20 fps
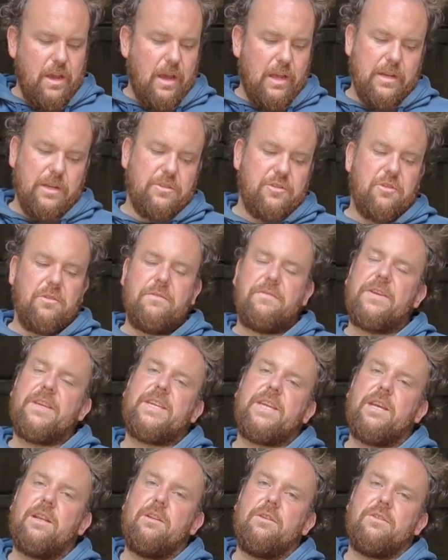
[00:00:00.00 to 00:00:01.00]
And I do
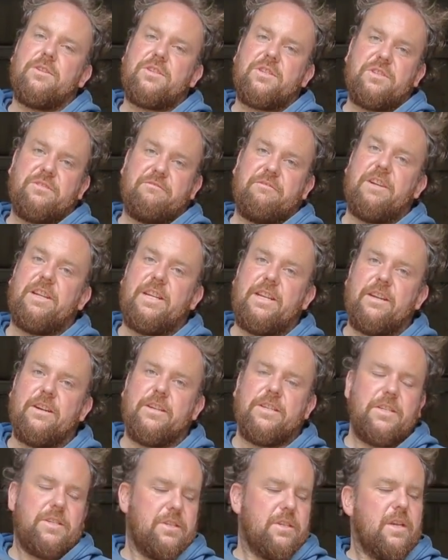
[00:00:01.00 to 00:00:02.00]
think it looks really
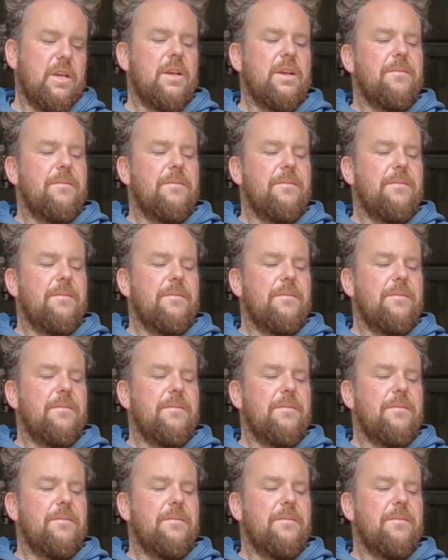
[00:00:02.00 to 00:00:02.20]
nice.